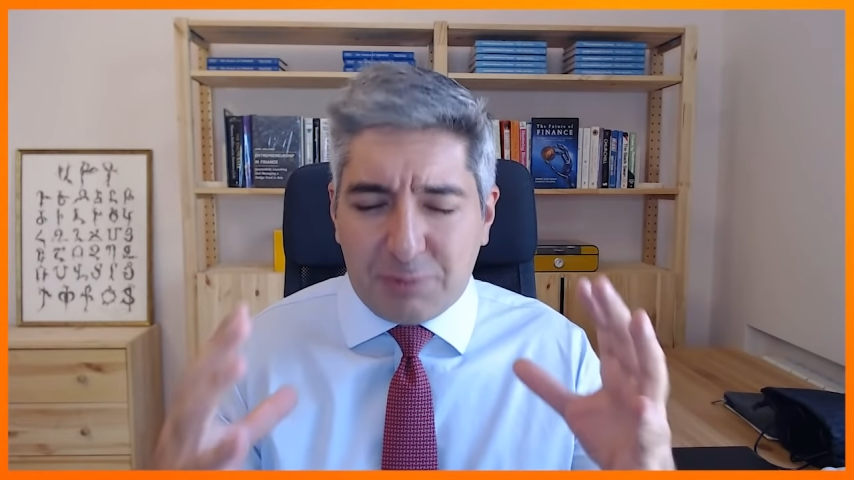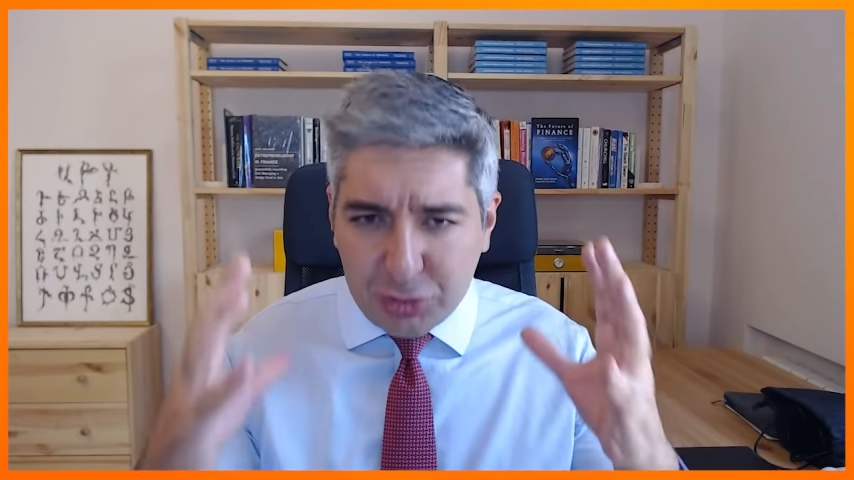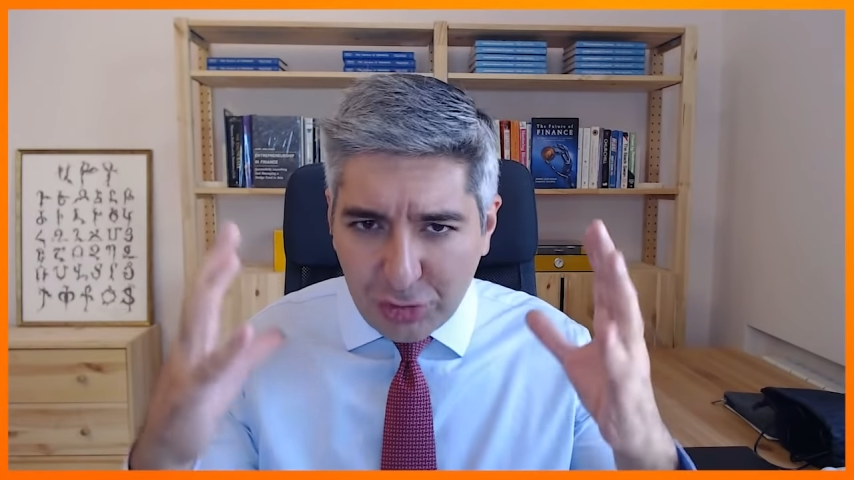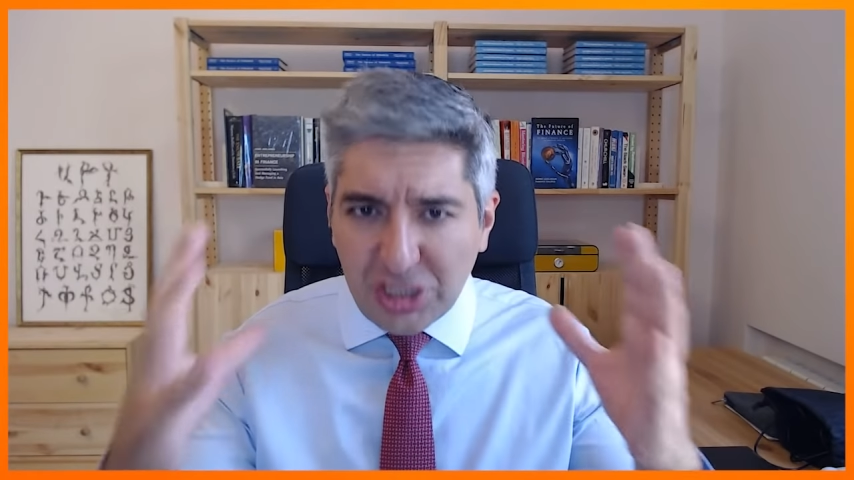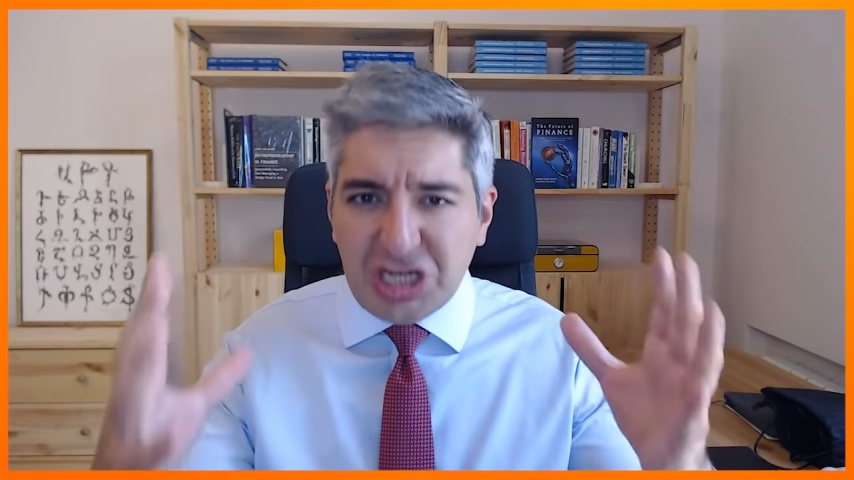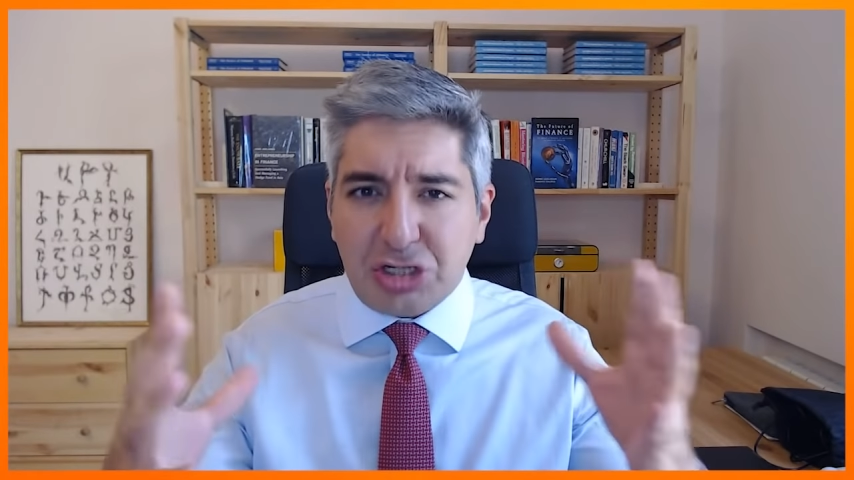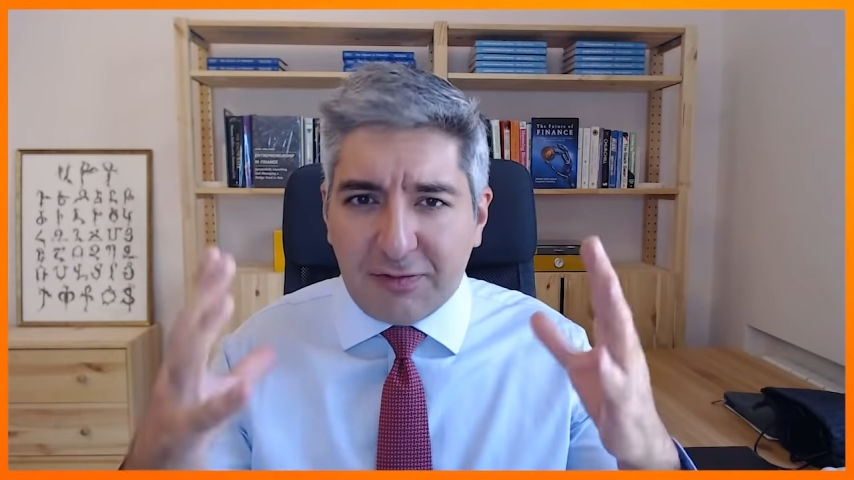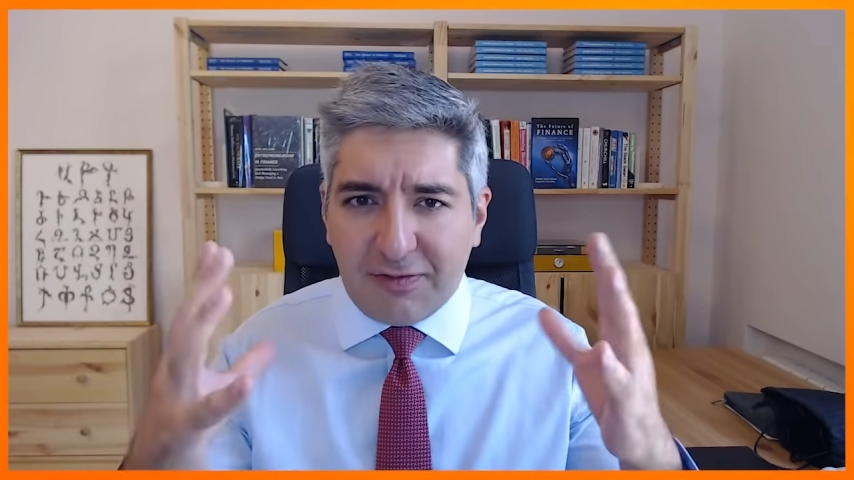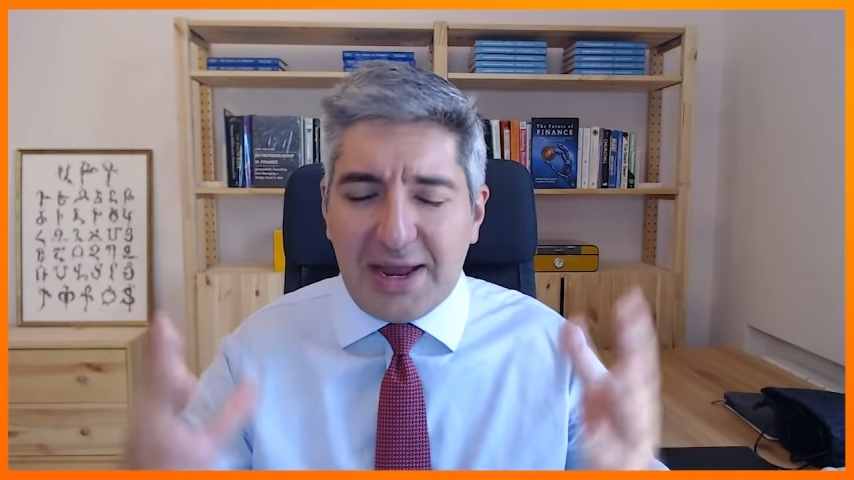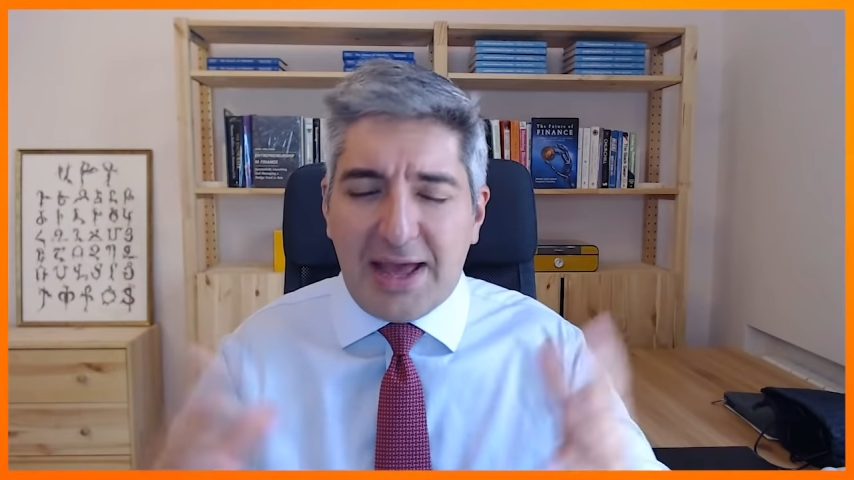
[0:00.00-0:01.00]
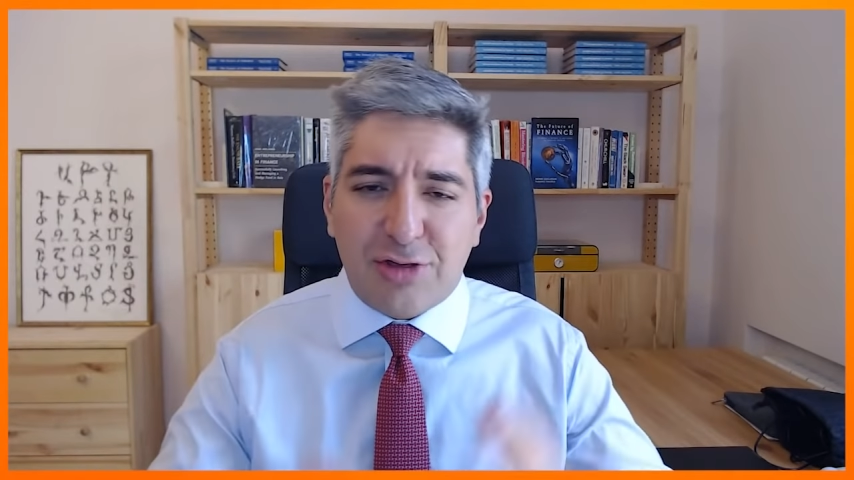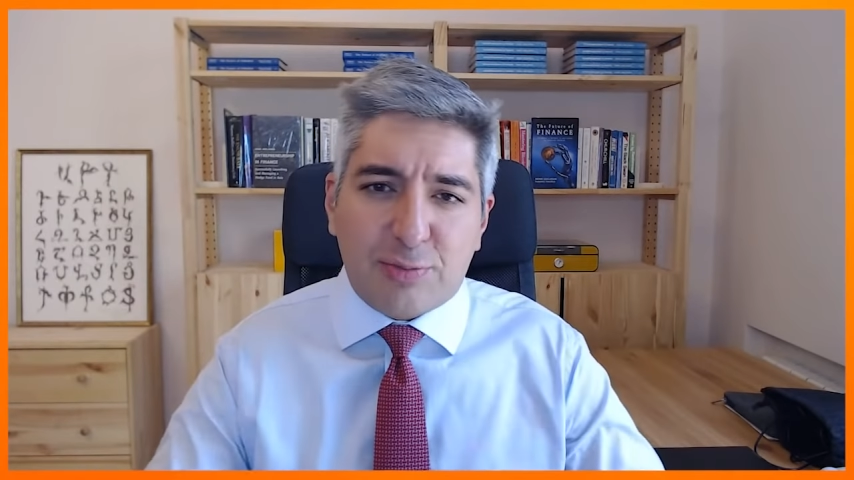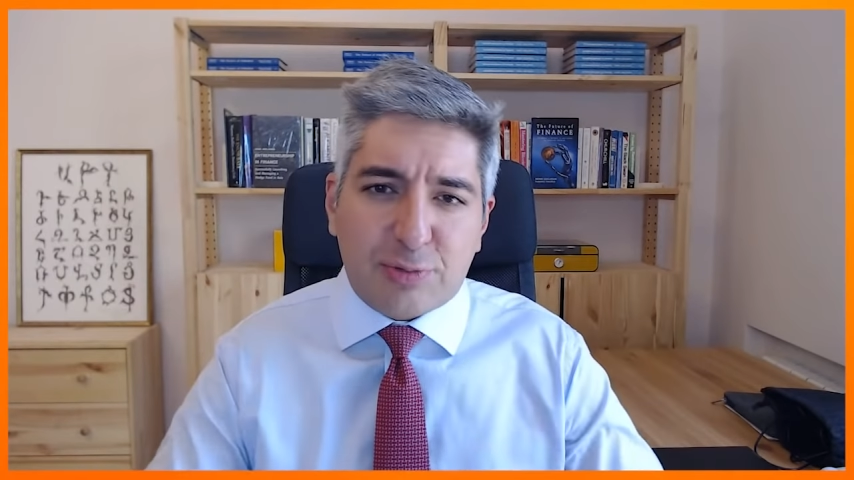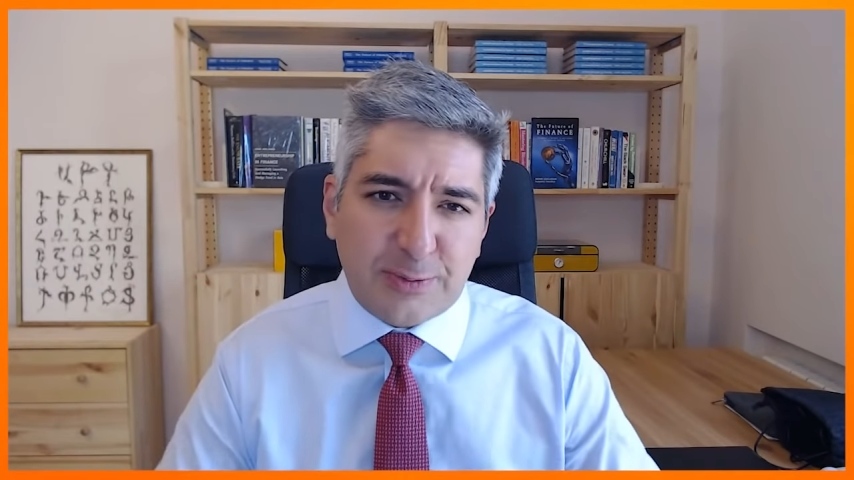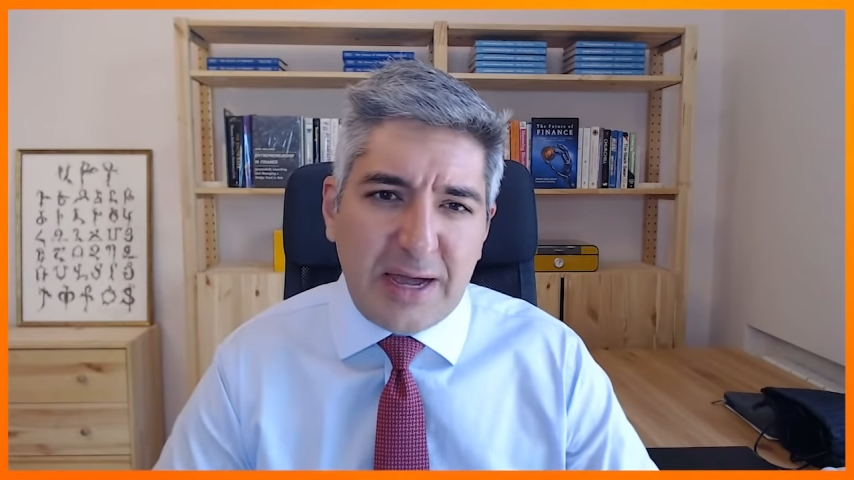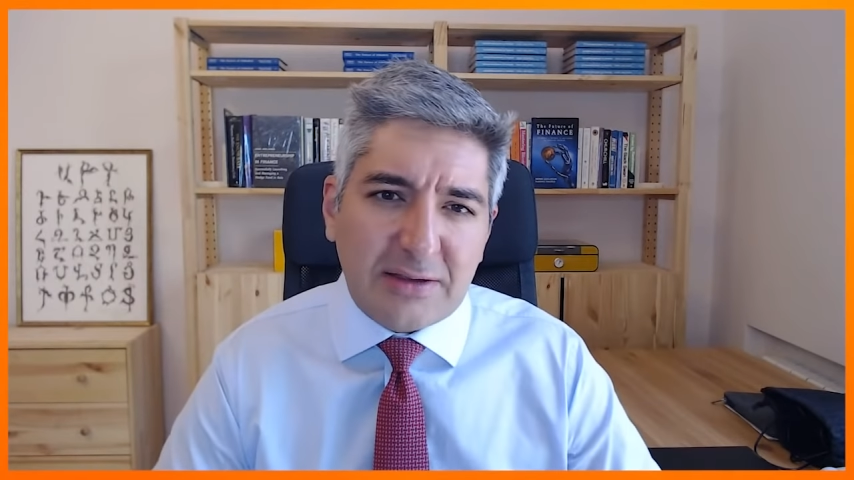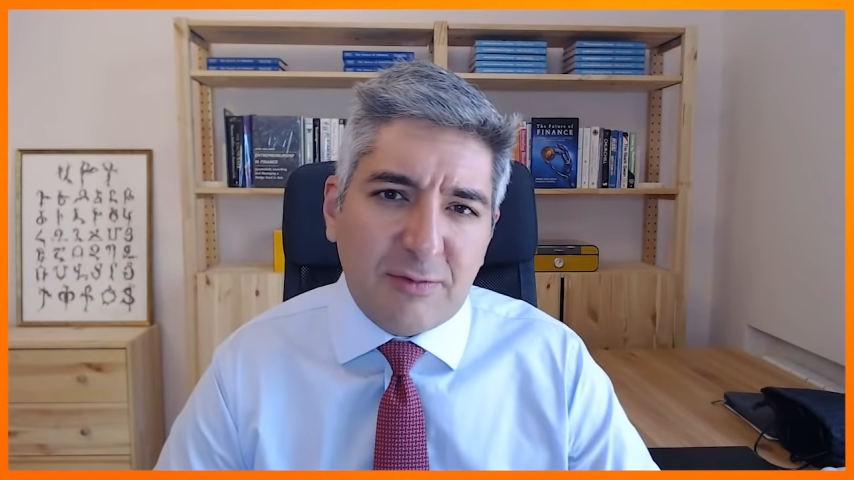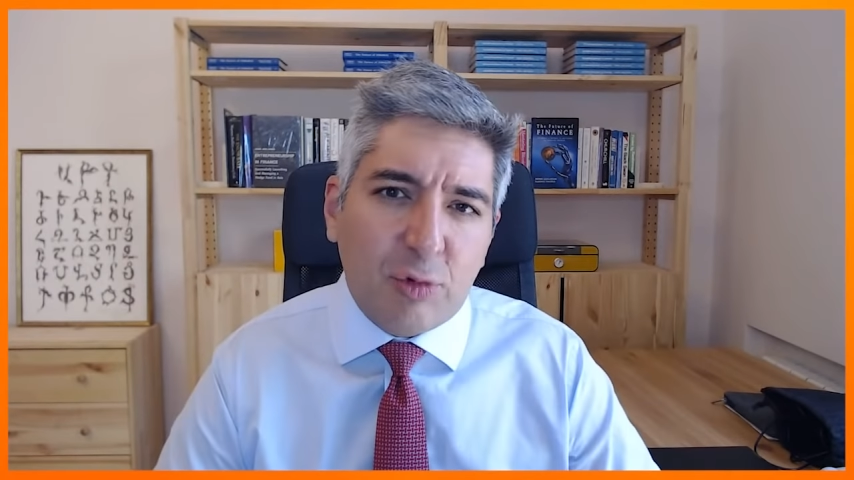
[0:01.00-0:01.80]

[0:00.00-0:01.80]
traditional financial perspective,